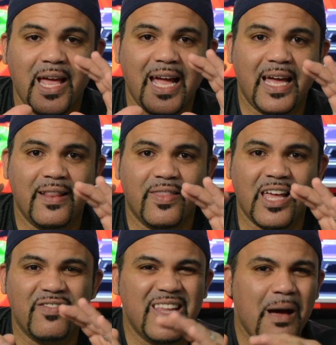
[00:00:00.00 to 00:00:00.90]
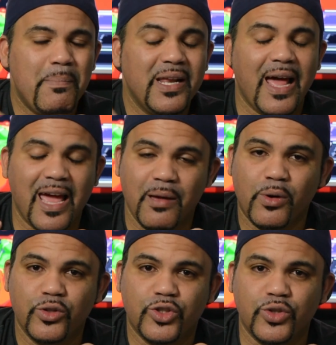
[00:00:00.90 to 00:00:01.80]
and they've not been
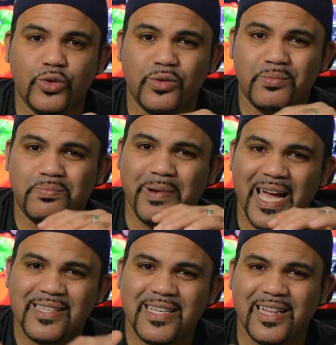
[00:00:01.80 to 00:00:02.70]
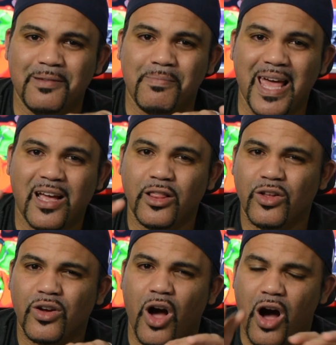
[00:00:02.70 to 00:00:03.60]
able to basically make it
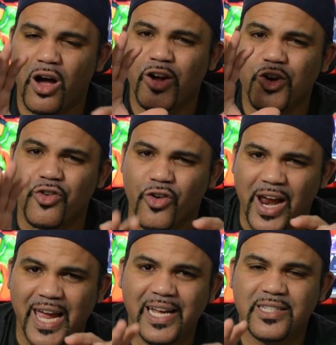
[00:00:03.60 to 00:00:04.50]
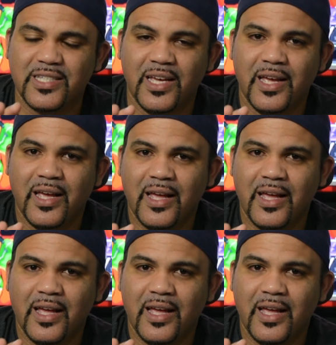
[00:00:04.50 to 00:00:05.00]
look great.